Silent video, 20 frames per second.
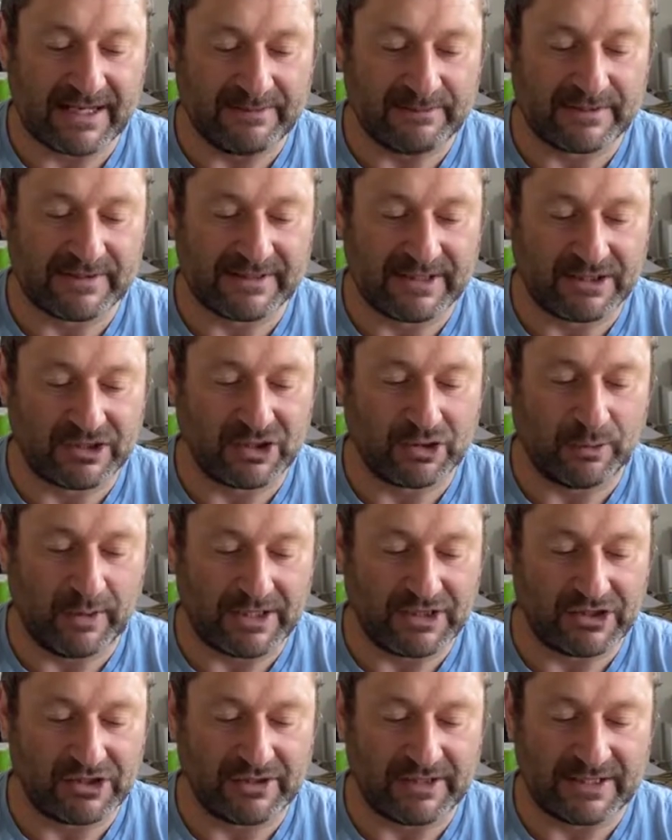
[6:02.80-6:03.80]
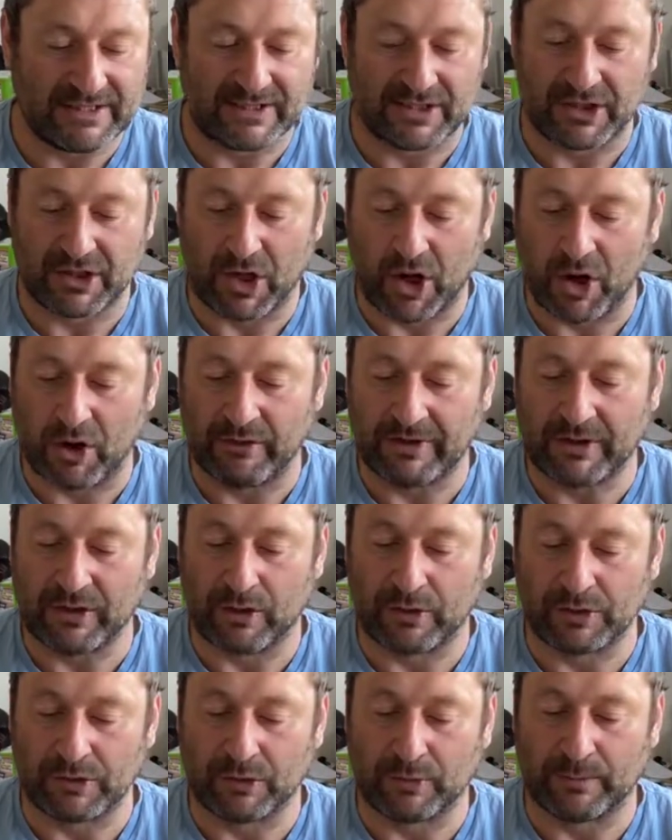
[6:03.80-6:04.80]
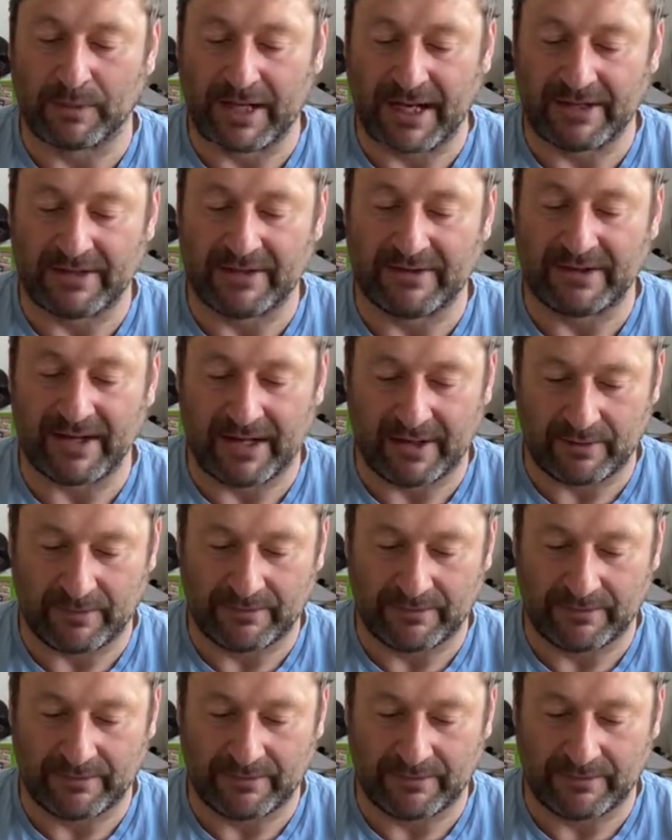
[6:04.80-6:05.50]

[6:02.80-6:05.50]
situation is occurring on your planet now.